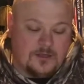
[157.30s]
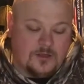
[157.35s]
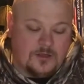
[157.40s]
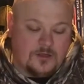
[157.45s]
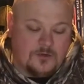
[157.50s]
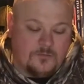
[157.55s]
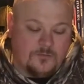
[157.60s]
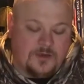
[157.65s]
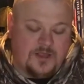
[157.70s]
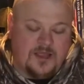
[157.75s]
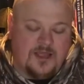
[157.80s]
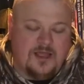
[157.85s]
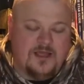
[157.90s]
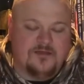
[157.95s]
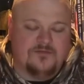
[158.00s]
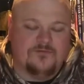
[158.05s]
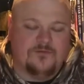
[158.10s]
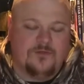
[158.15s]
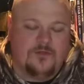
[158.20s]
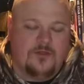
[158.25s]
we
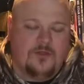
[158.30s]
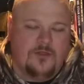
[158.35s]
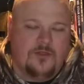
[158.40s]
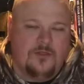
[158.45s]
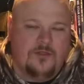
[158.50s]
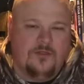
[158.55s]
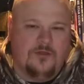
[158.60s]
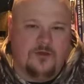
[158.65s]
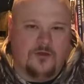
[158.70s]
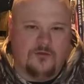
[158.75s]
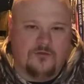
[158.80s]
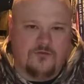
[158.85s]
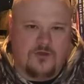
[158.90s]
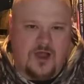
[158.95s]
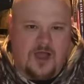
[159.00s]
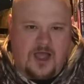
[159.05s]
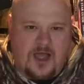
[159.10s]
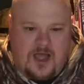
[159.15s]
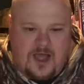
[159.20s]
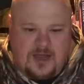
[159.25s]
have The
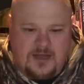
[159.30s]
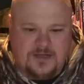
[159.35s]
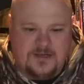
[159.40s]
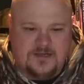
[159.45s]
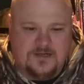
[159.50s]
Rock.